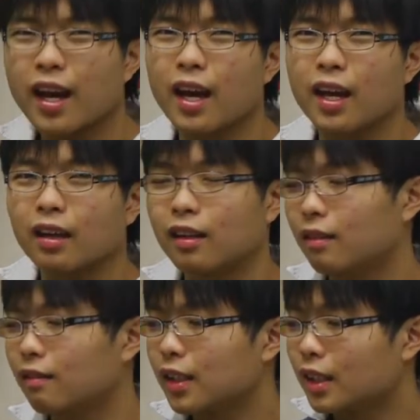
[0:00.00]

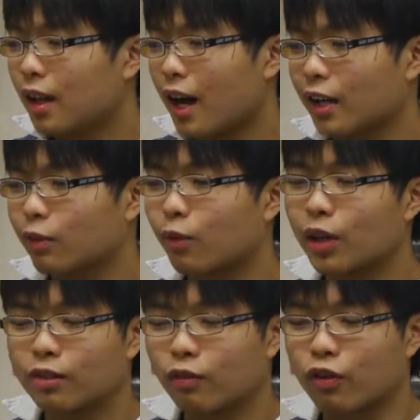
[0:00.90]
and I don't
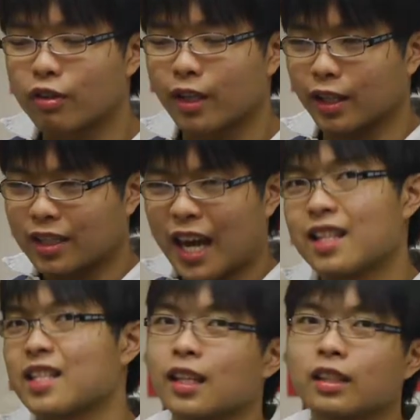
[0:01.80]
want the first like
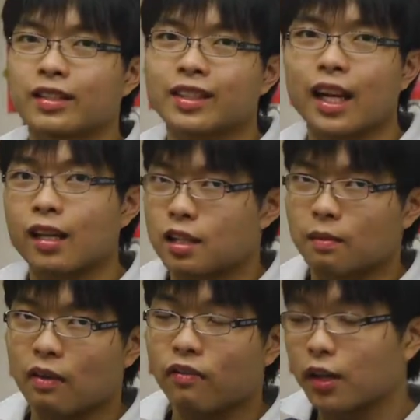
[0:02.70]
10 seconds of silence
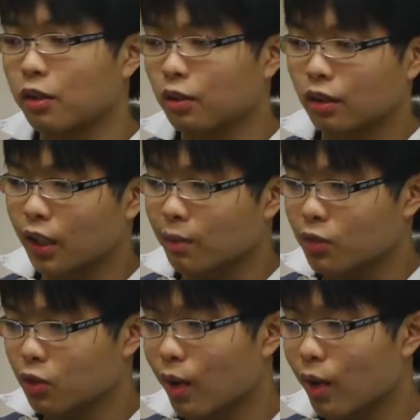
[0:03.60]
in my final audio clip. So